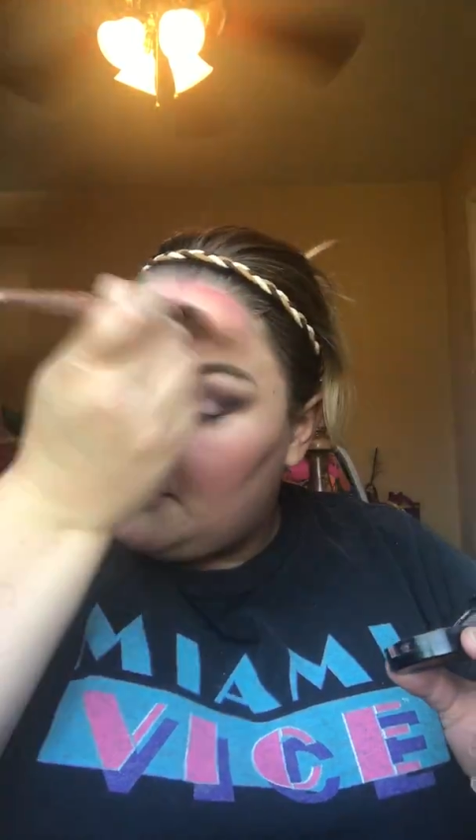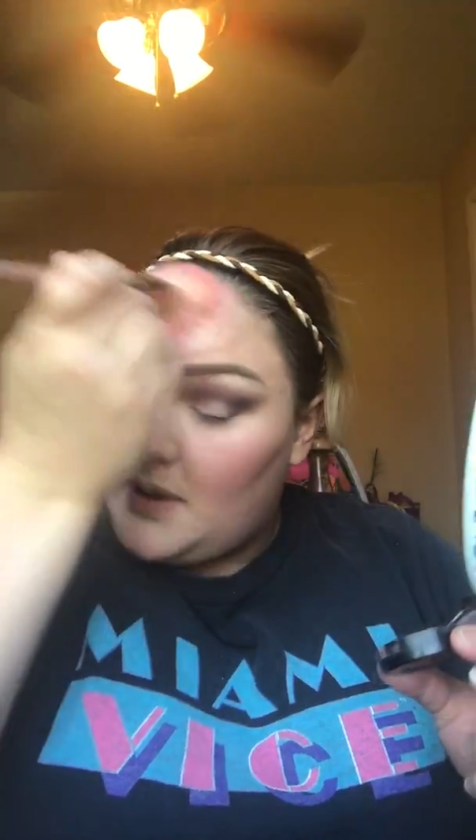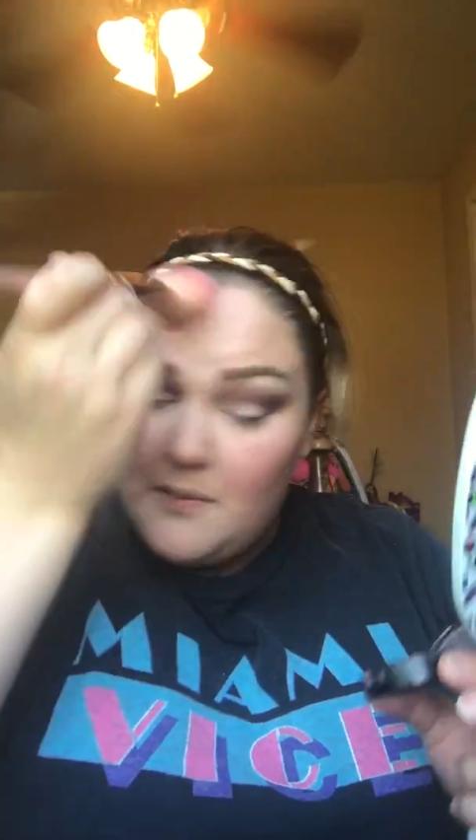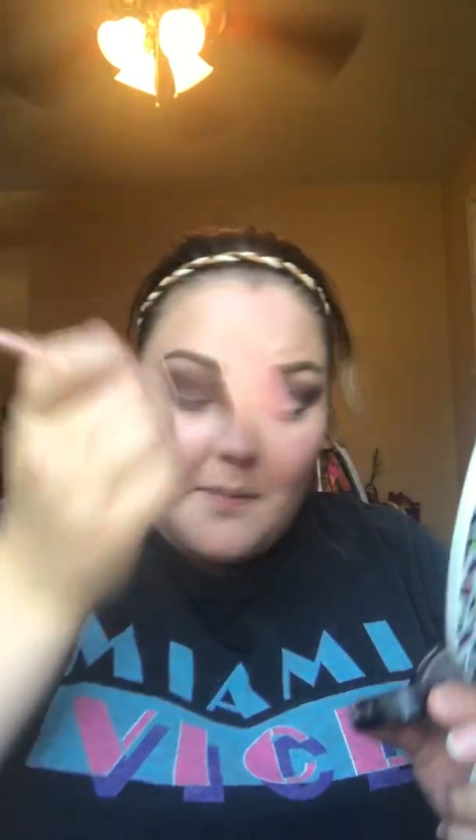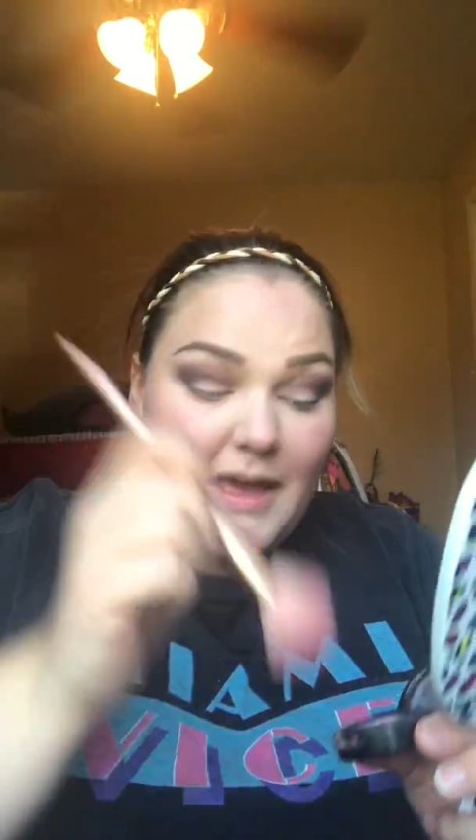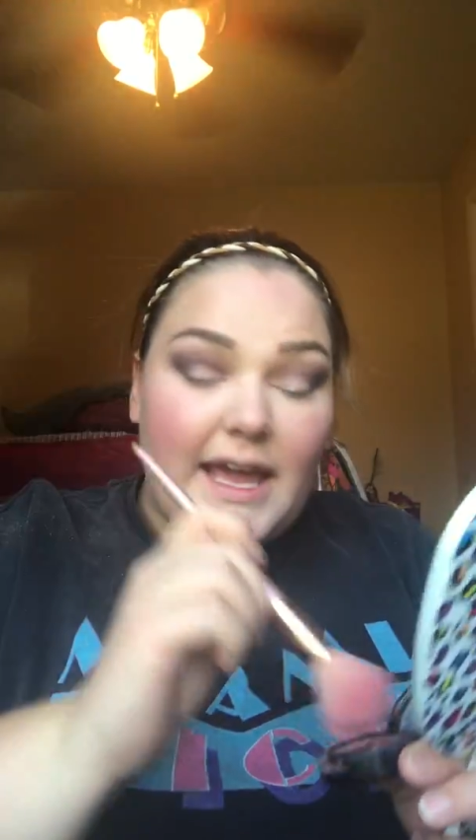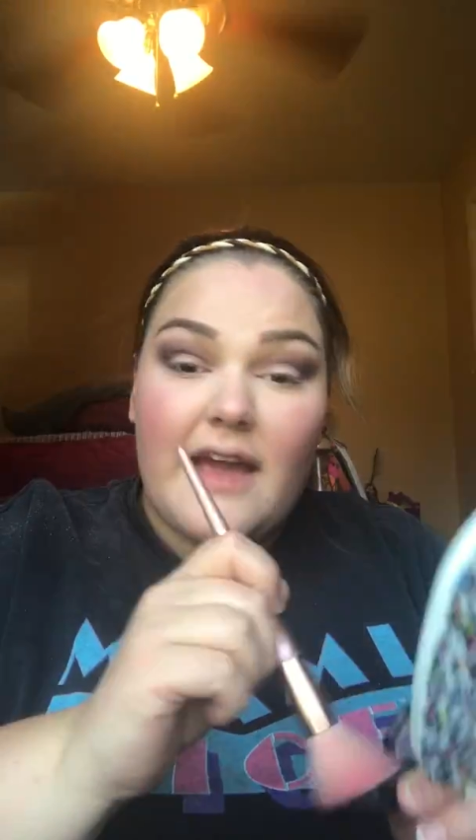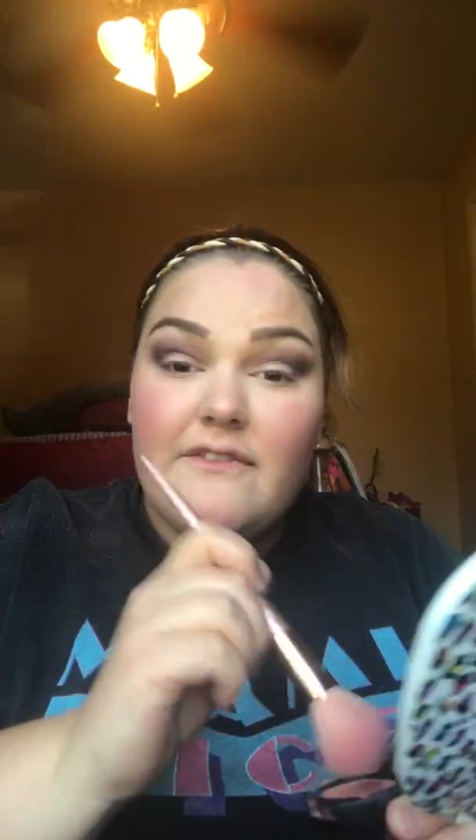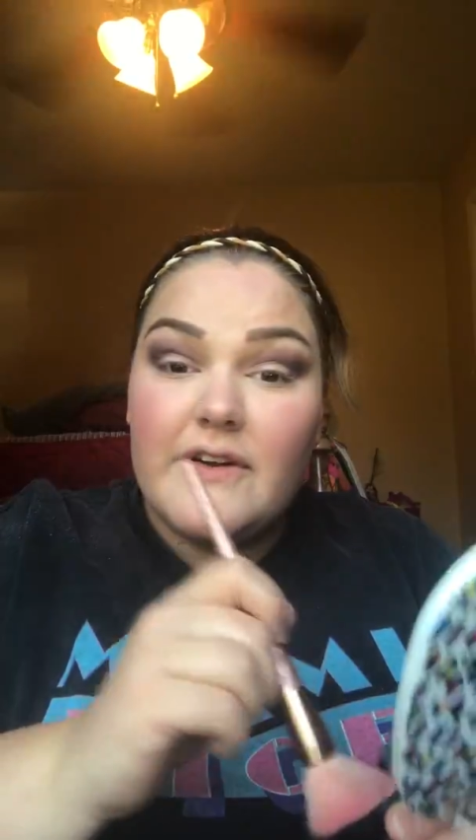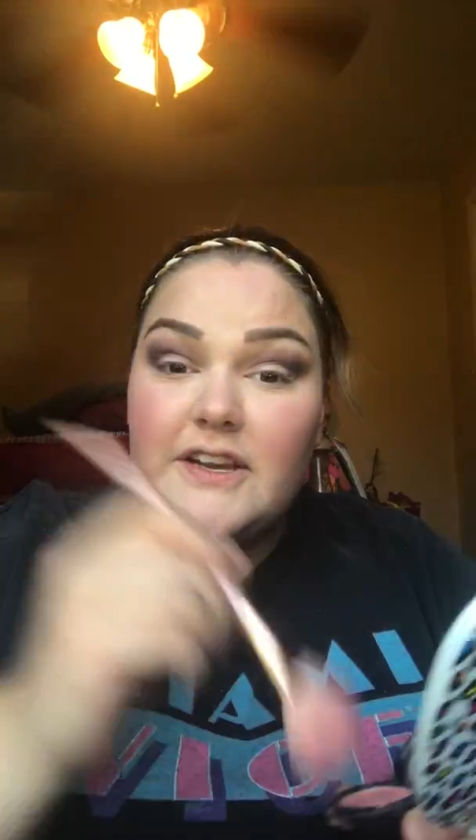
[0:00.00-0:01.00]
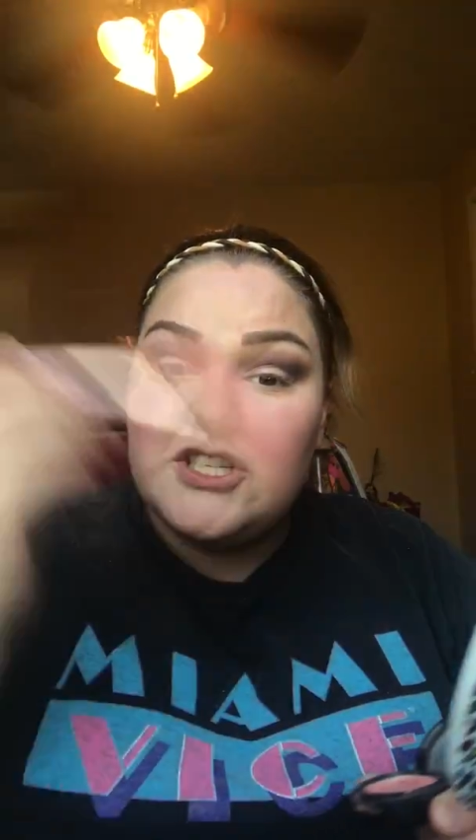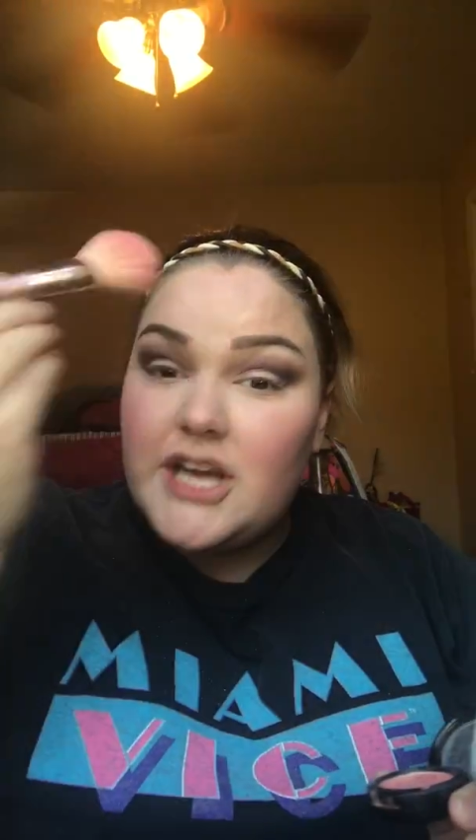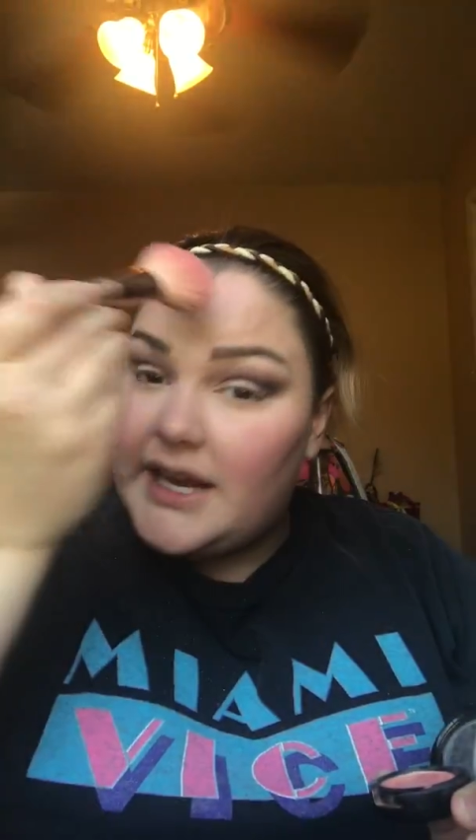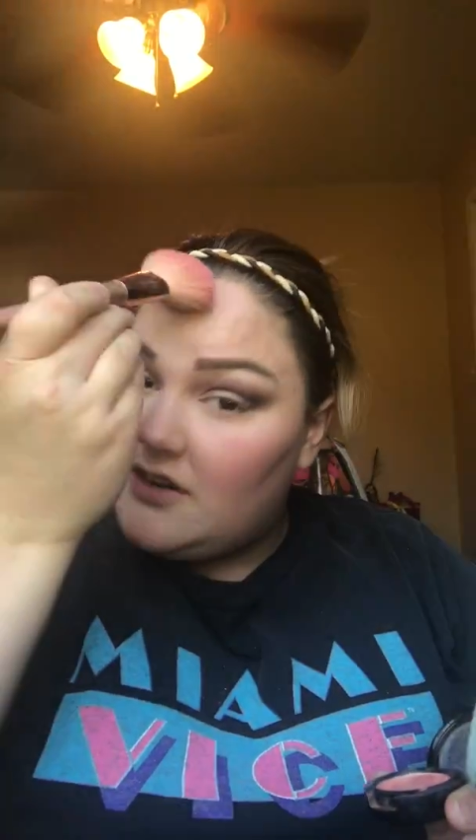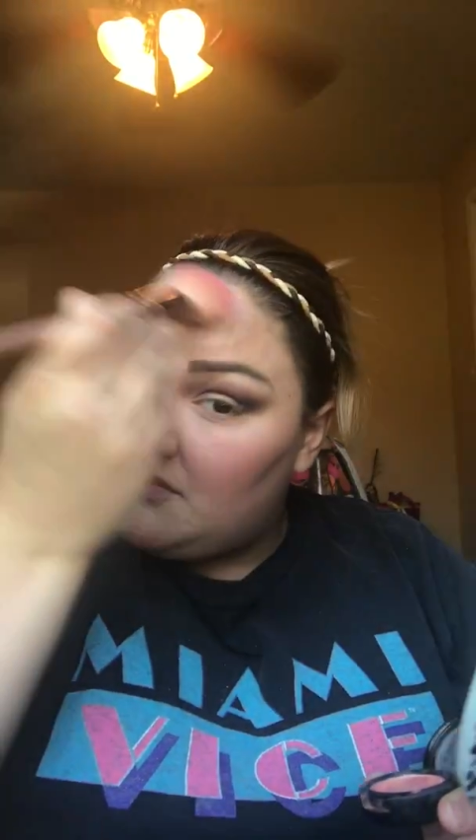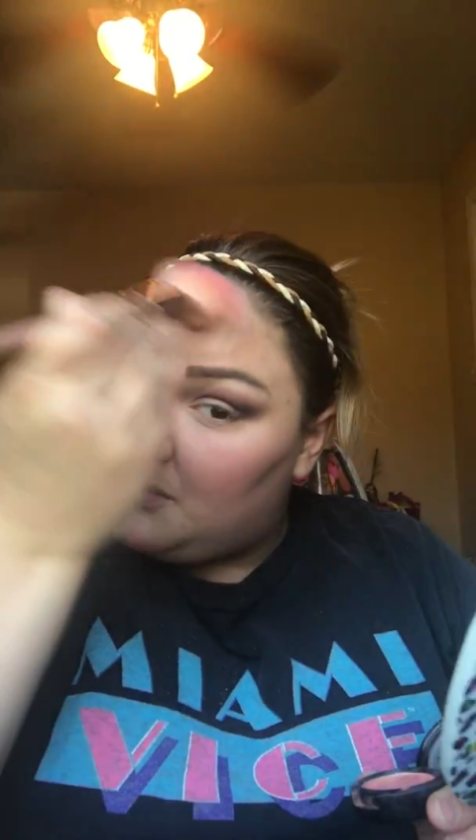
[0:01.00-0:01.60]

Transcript: People make every shade of